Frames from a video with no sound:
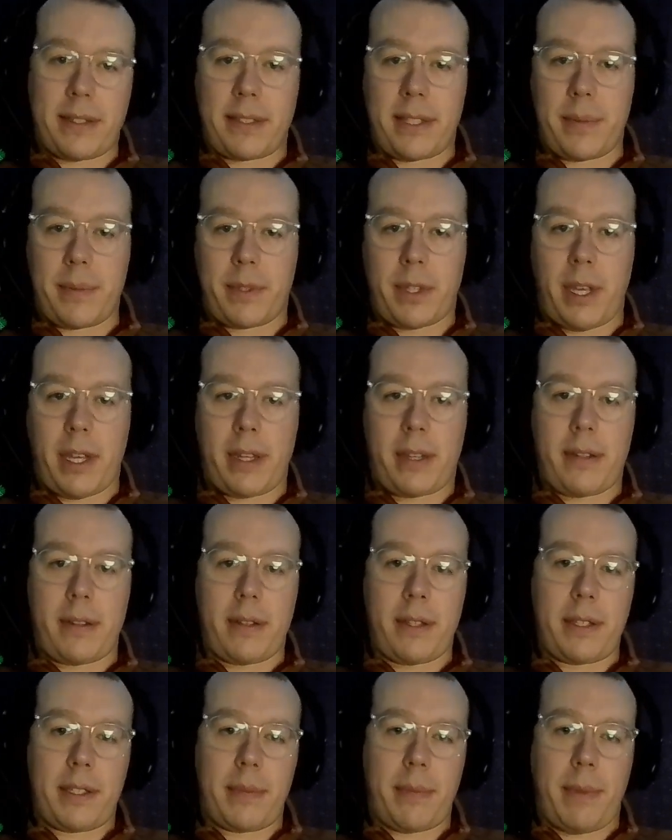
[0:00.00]
It seems like,
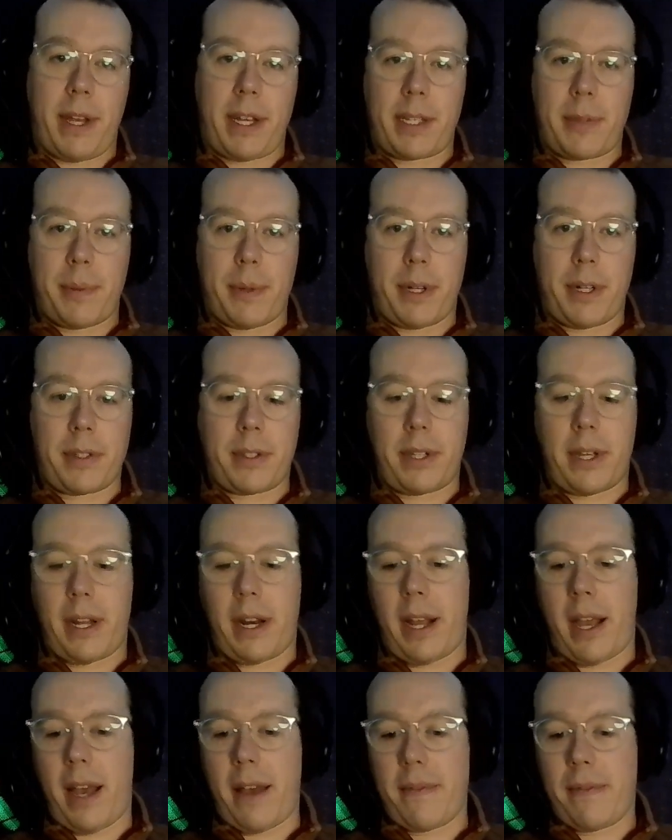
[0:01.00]
at least in my experience, you
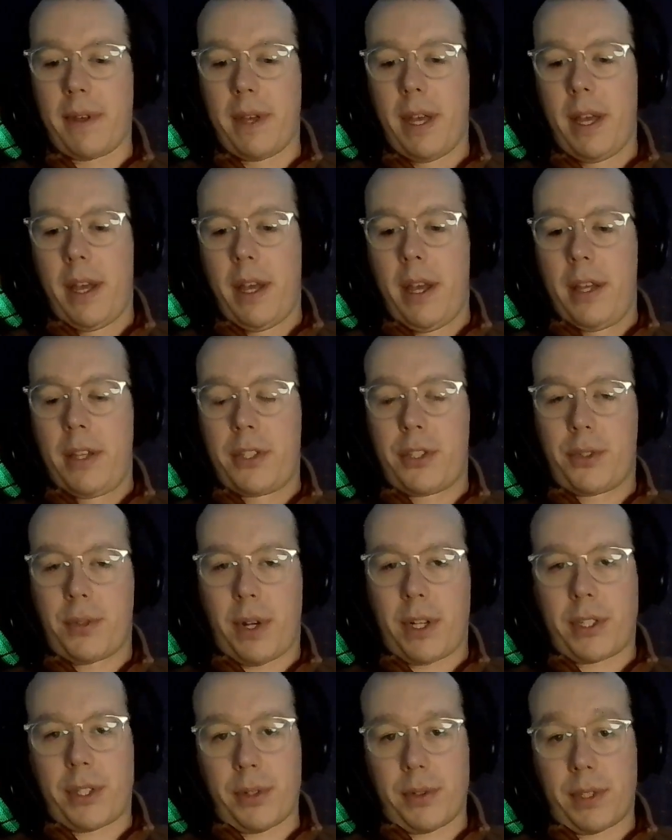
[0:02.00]
kind of have
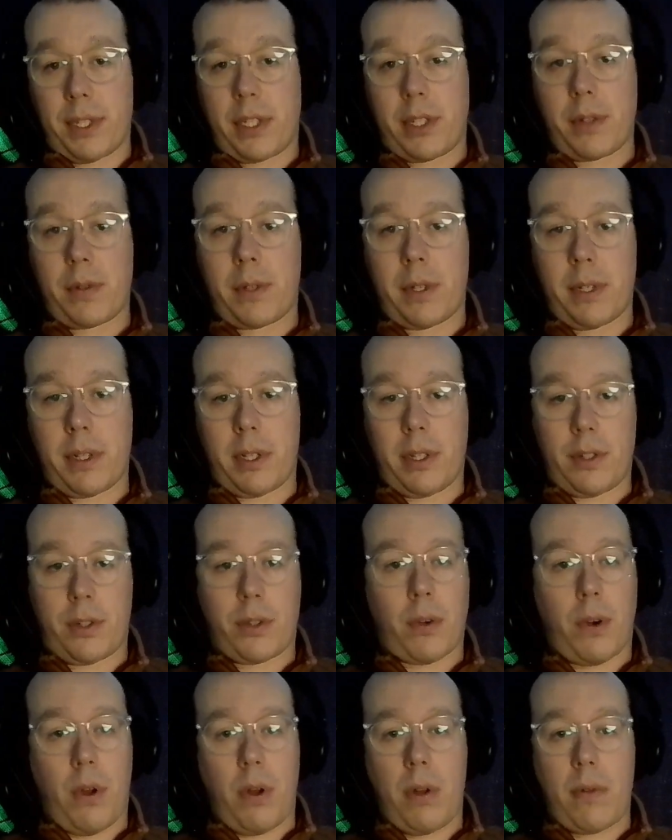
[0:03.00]
stressors that you can
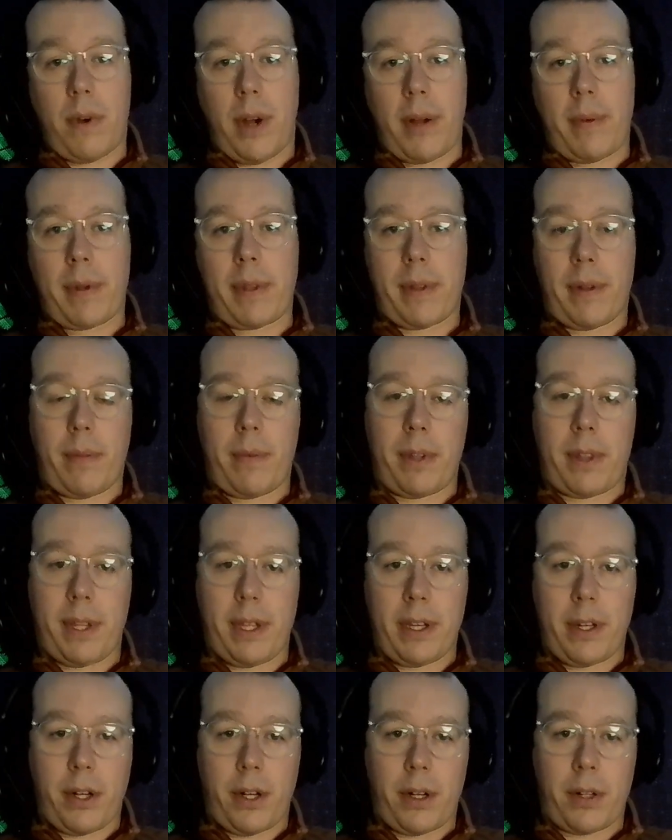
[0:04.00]
control, right,
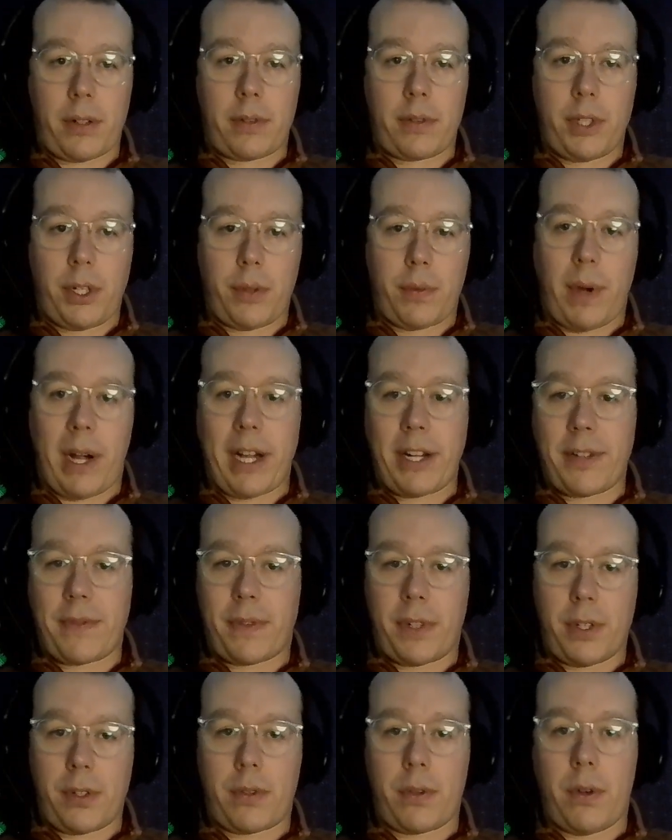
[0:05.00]
within your range
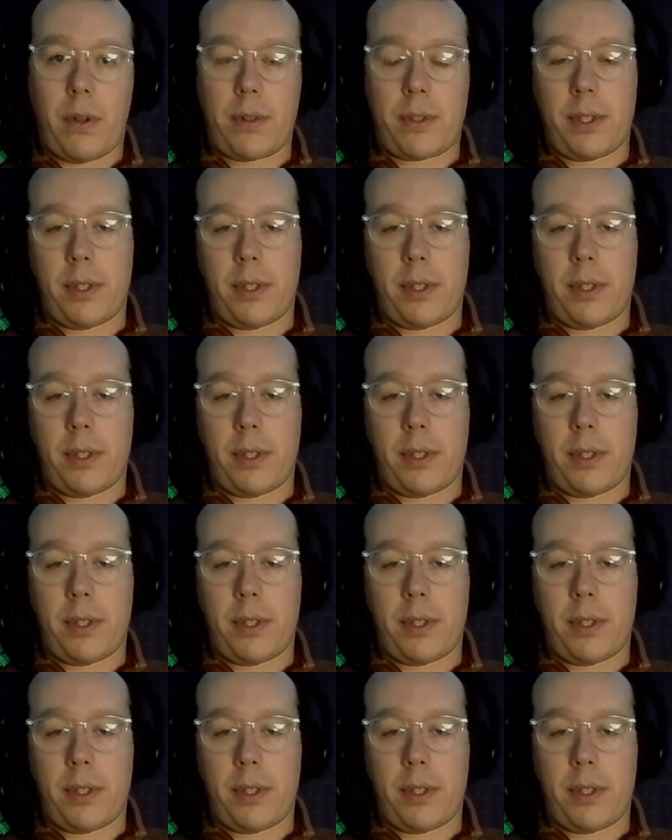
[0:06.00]
of control.